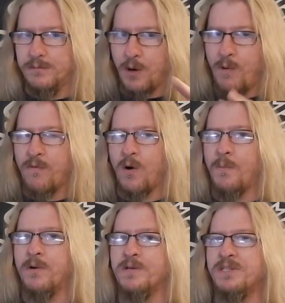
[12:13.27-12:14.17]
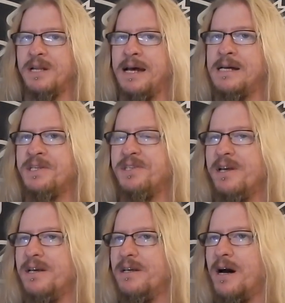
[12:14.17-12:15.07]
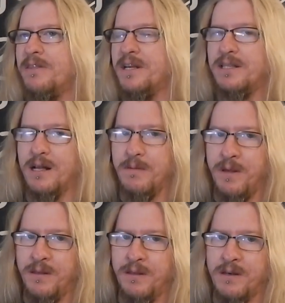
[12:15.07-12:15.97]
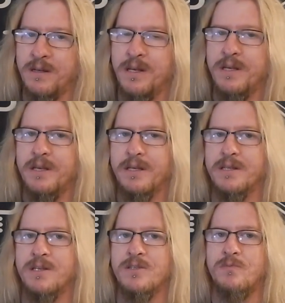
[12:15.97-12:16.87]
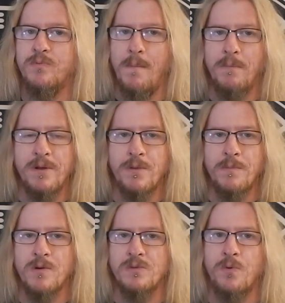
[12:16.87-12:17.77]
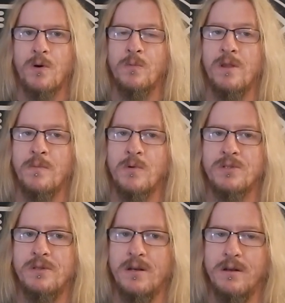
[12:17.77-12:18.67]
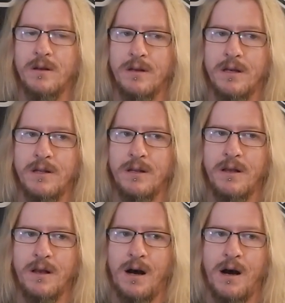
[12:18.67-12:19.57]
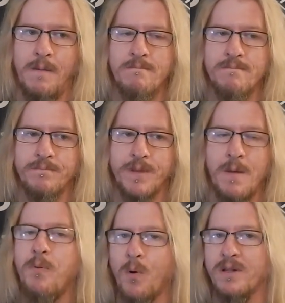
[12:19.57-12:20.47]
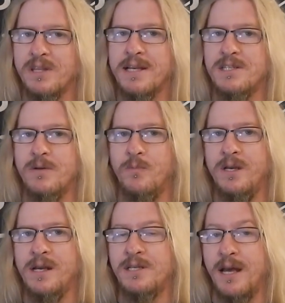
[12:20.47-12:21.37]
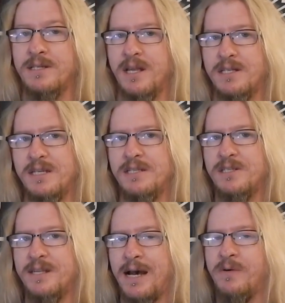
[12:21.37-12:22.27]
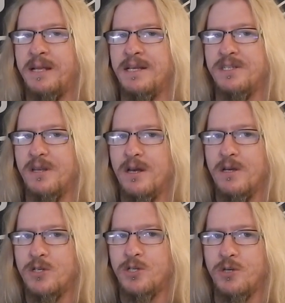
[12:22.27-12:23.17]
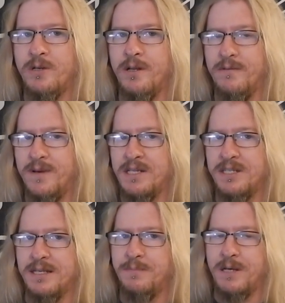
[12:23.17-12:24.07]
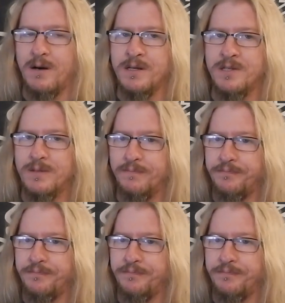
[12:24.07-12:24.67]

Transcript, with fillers: the overall person as, I think the Hamingja is probably the most important, one of the most uh, important things that we as, as, as heathens nowadays should invest in because